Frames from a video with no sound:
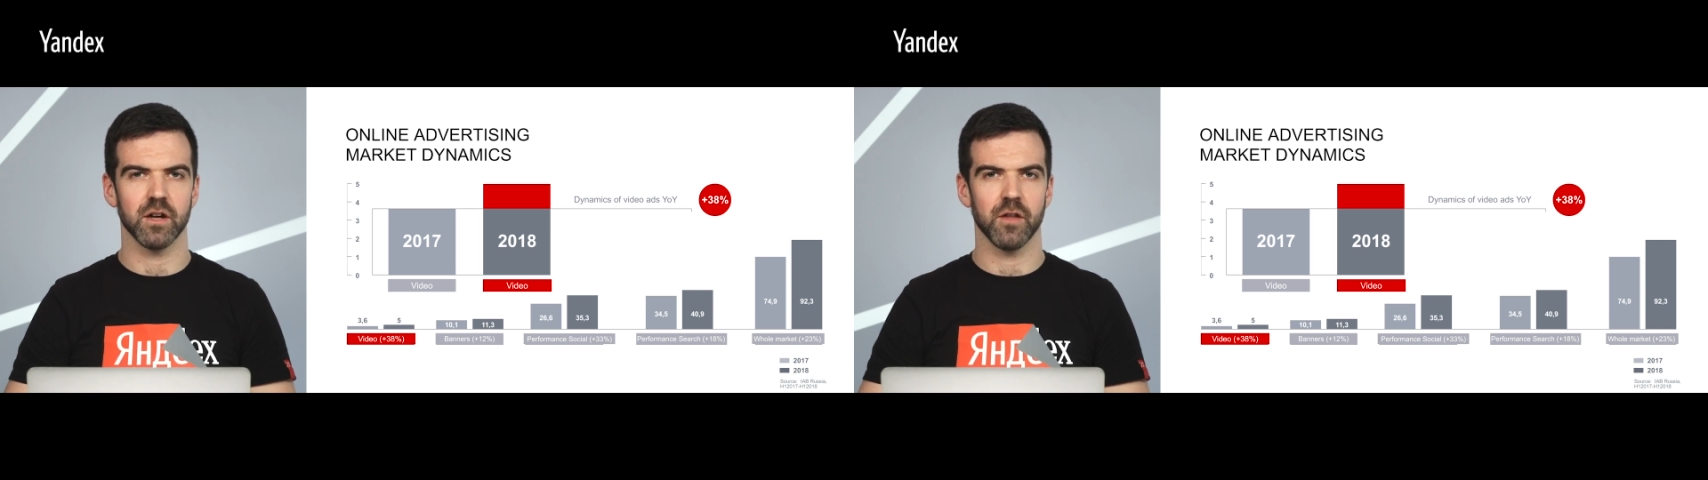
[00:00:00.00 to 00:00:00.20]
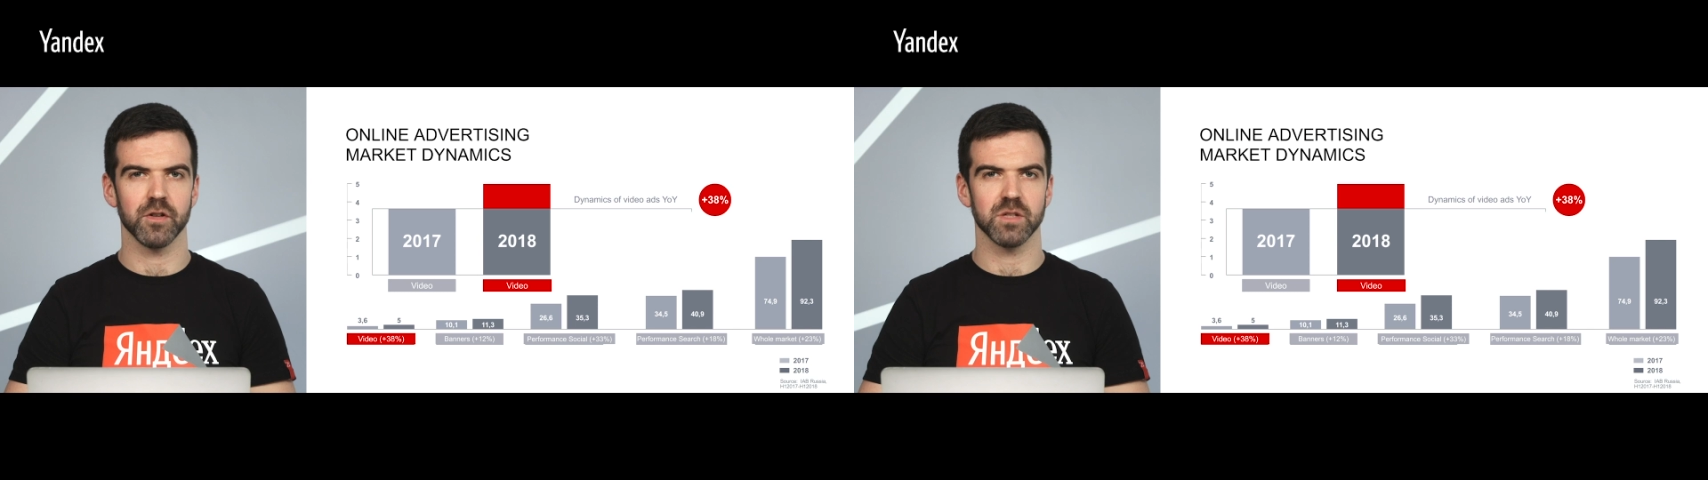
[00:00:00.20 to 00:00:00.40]

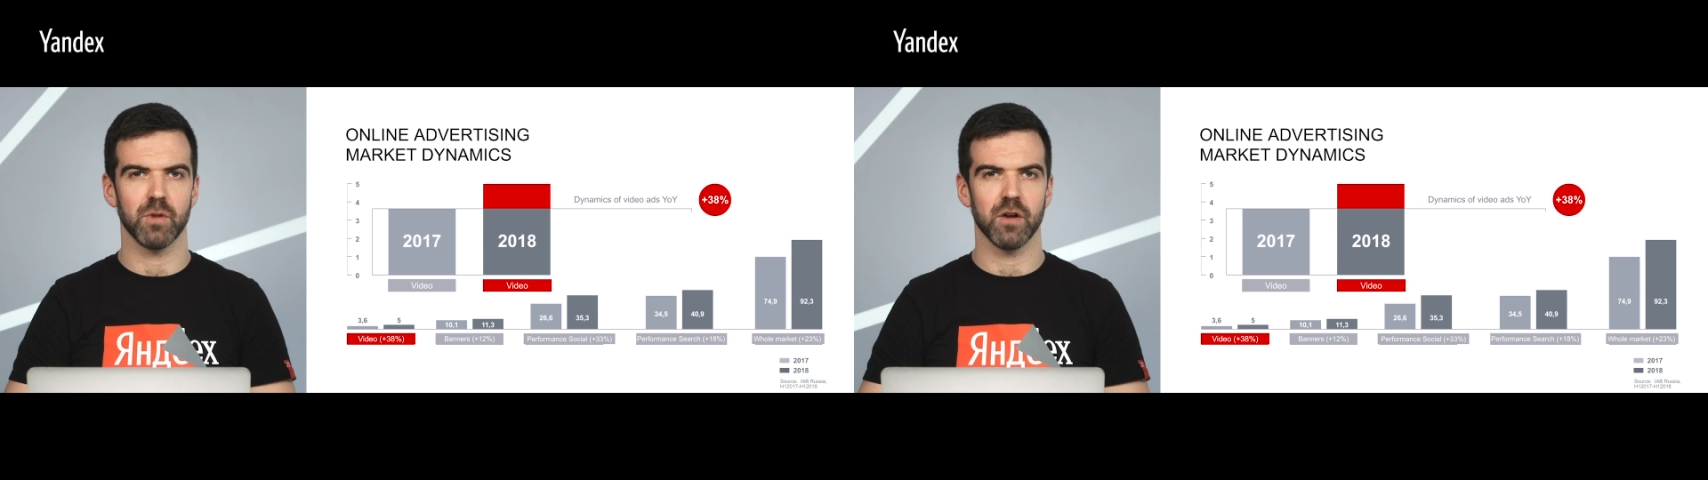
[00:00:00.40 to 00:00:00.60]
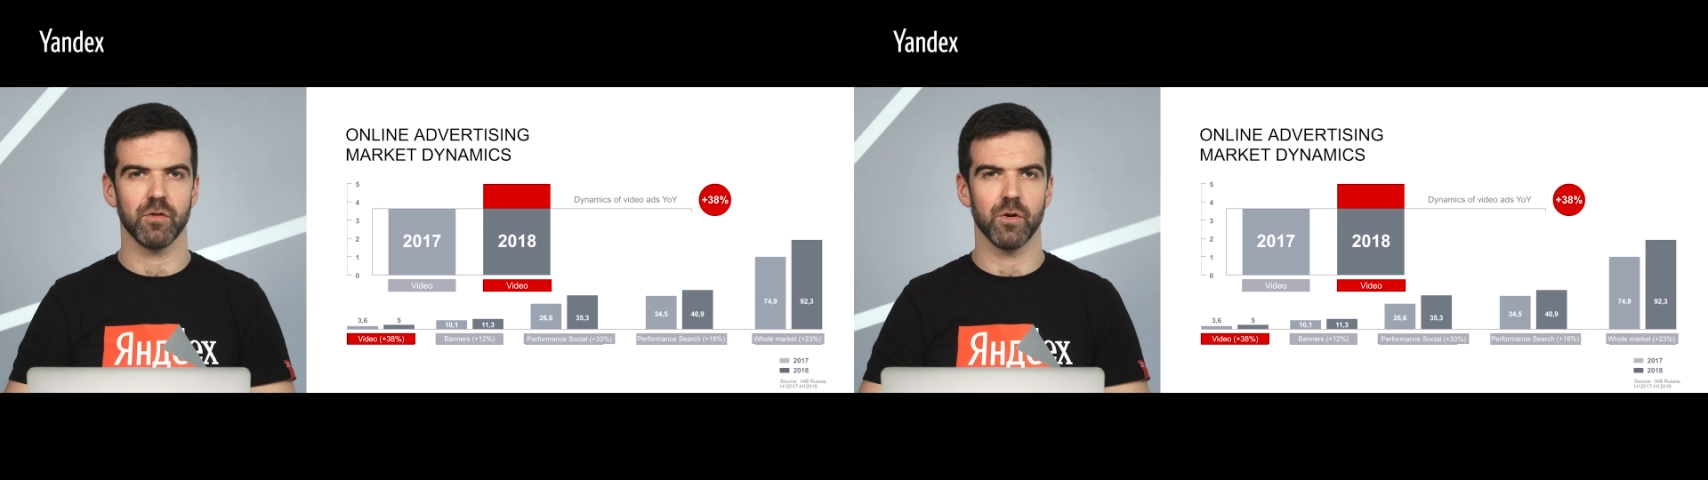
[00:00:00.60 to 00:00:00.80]
on their
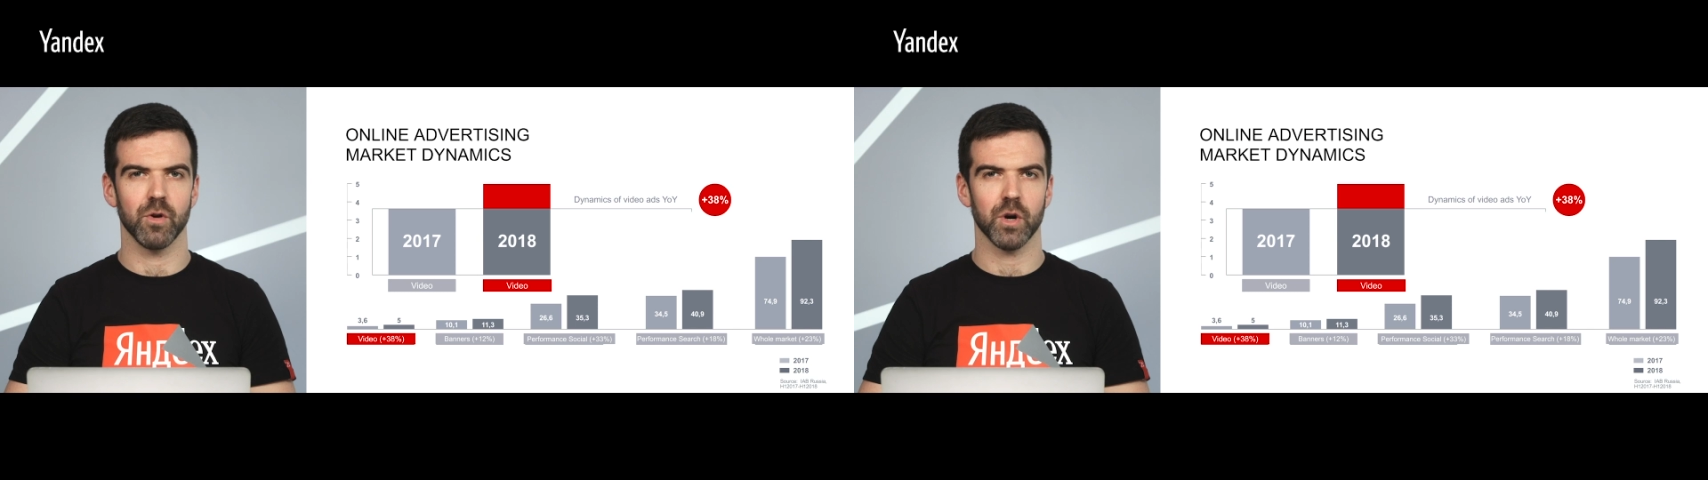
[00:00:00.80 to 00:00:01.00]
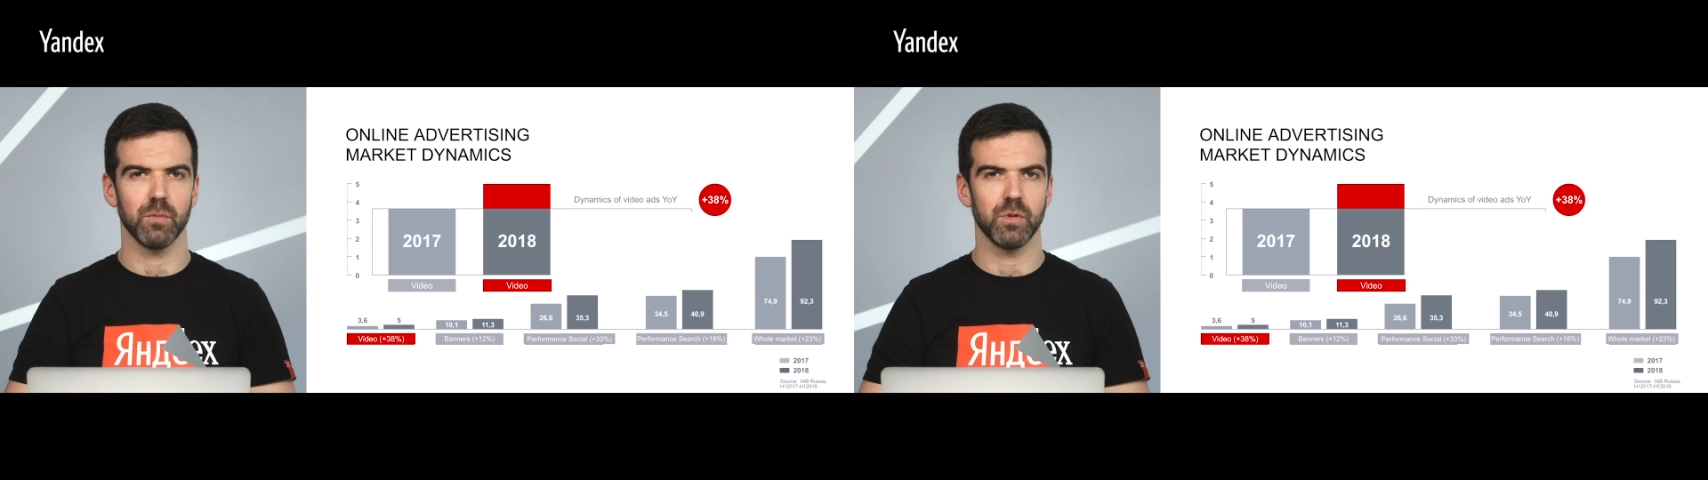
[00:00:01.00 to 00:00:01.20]
smartphone or
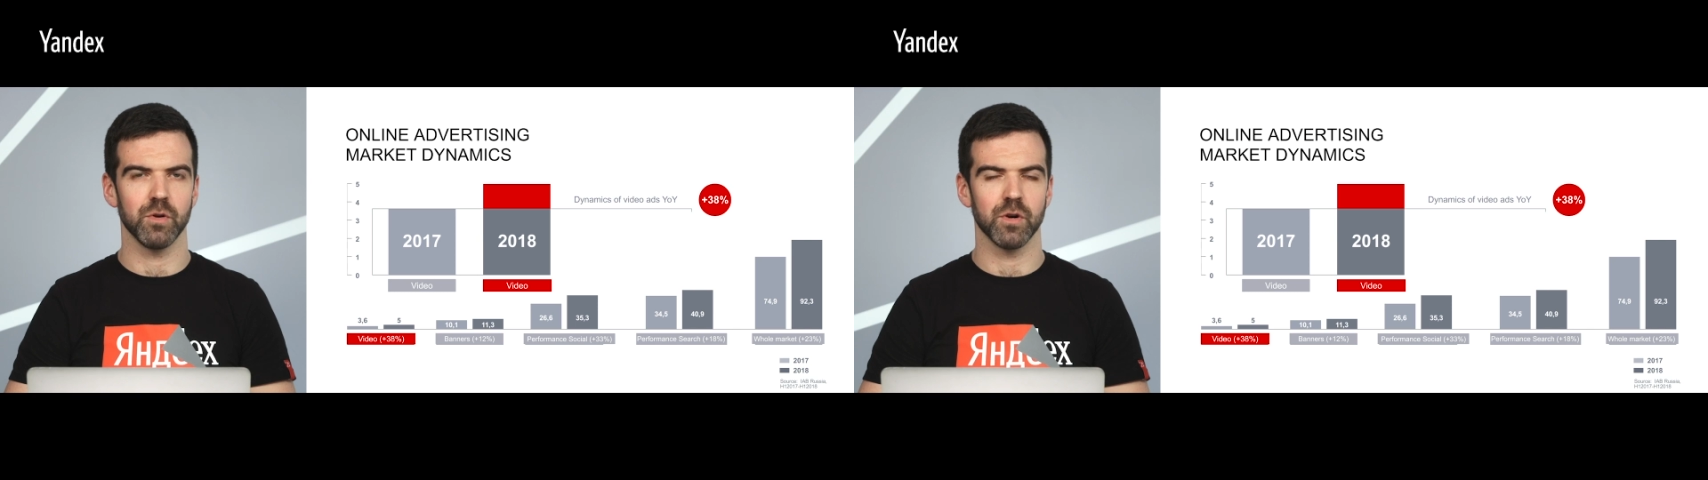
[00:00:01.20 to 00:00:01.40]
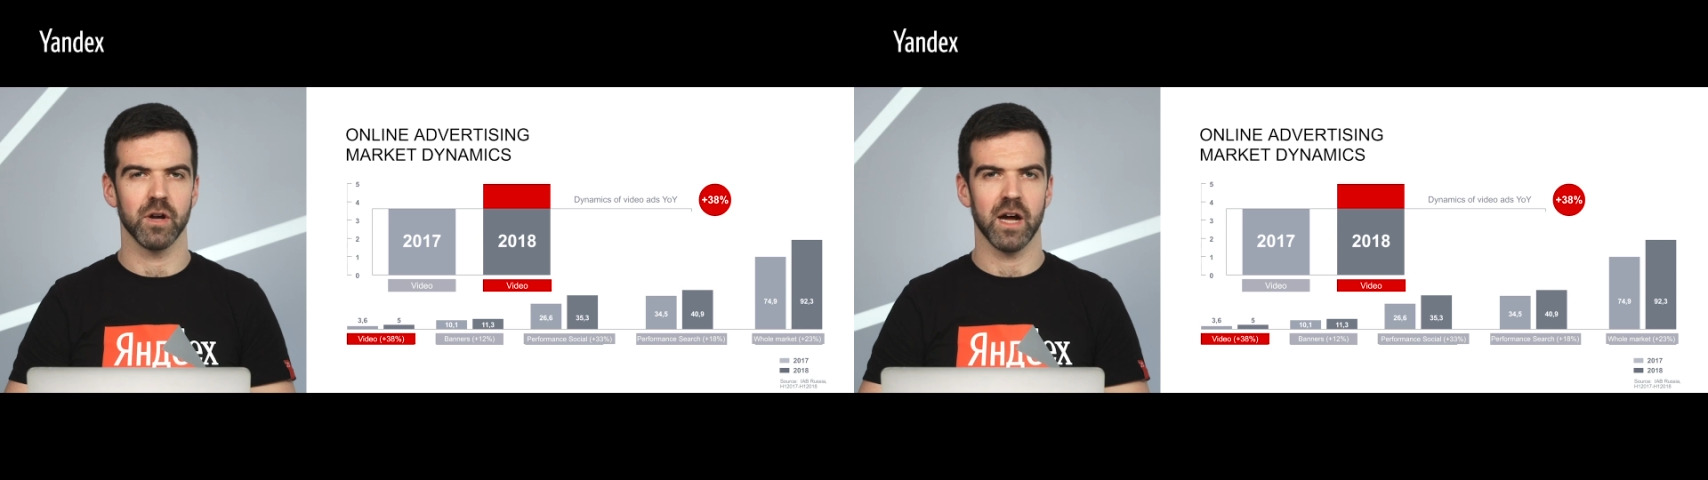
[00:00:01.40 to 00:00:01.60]
computer